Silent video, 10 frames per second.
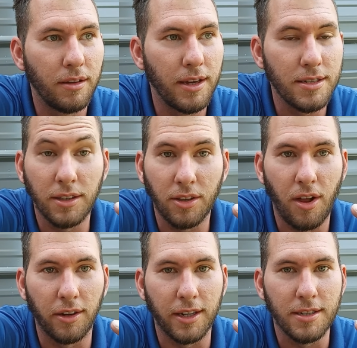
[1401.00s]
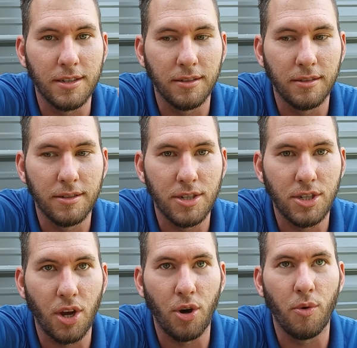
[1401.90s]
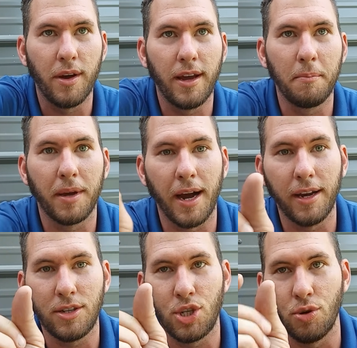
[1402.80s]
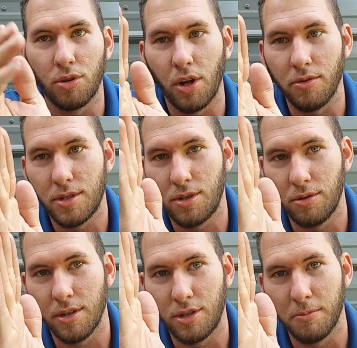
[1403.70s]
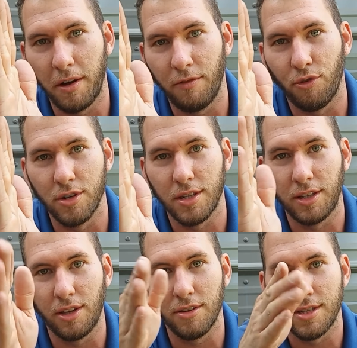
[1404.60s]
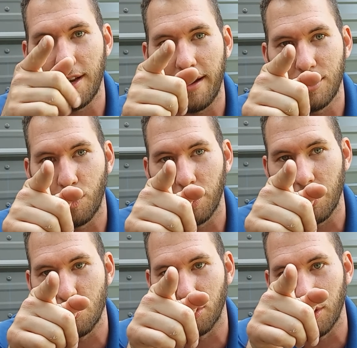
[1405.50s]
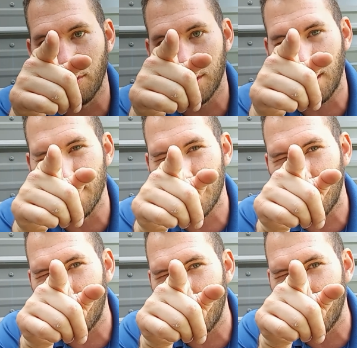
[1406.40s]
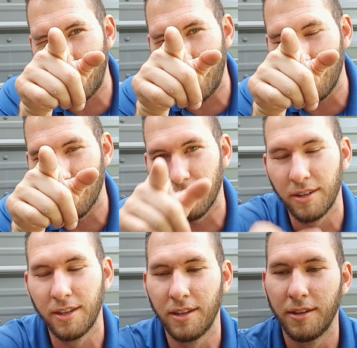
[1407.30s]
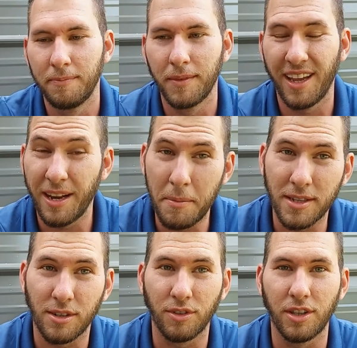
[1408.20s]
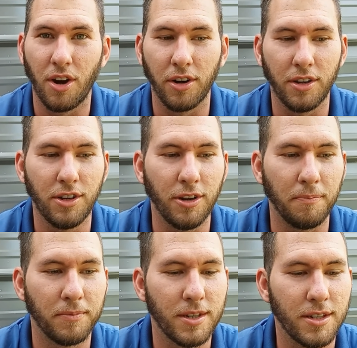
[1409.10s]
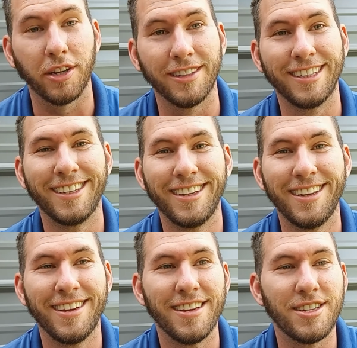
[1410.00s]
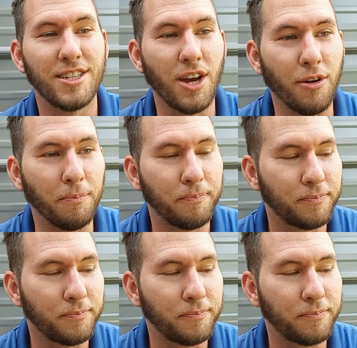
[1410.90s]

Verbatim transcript: isn't the longest. So I'm kind of too close to the 2x4s on the other side to where the drill is gone slightly on an angle and it makes it really hard to do. So